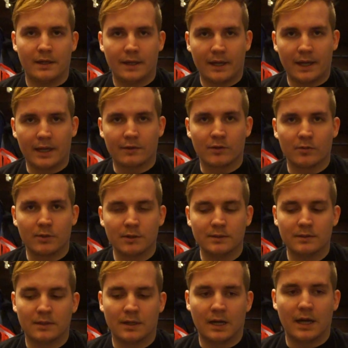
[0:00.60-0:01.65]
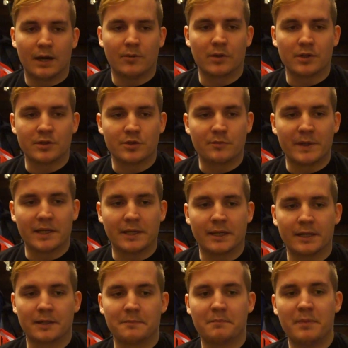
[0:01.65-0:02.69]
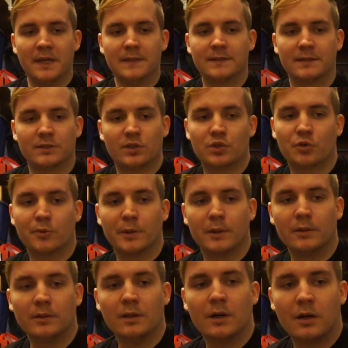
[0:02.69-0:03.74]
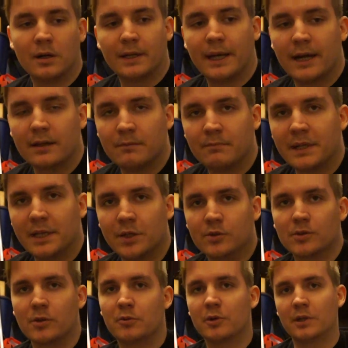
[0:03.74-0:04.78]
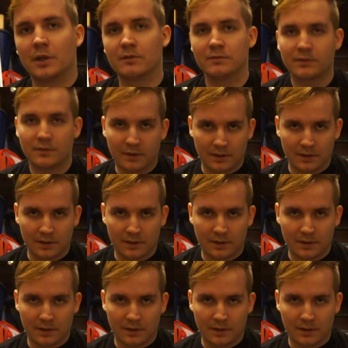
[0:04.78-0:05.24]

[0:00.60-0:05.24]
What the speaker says: Hey everyone, I wanted to make a basic tutorial on how to make your own glove.